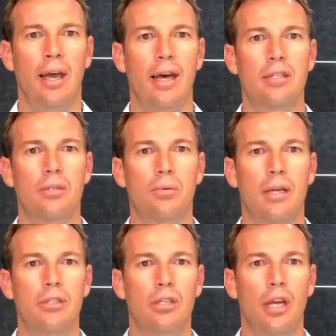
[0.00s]
As
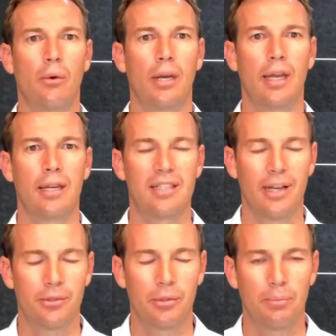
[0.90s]
always, you know where to get in
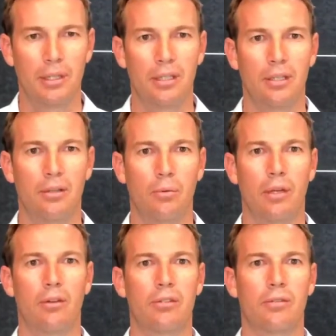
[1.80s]
touch with me. We've
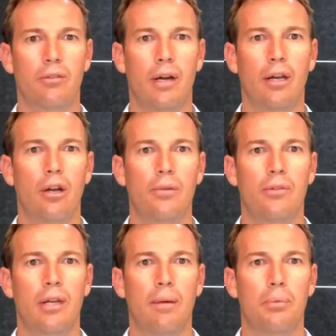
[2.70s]
got some great homes
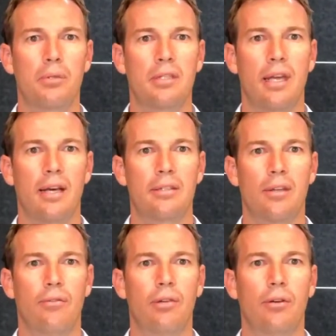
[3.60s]
on our books now,
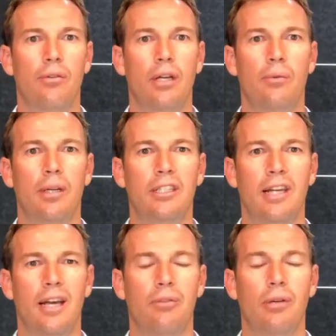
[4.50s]
so feel free to reach
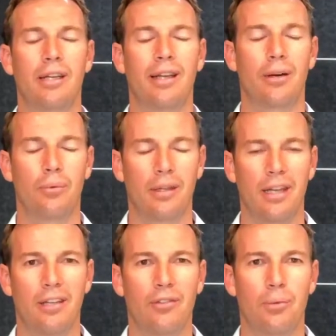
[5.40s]
out if we can help with
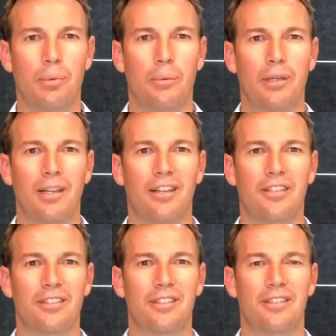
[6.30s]
any of your property
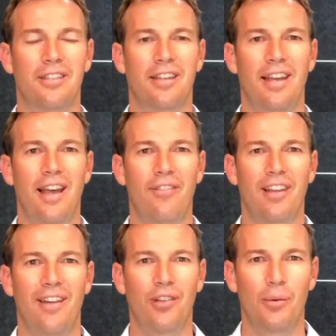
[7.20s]
goals. Have a
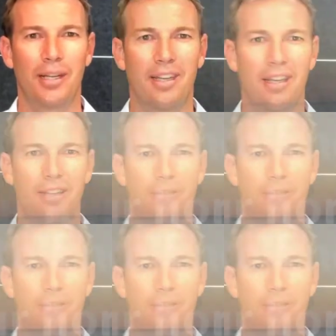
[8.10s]
lovely weekend.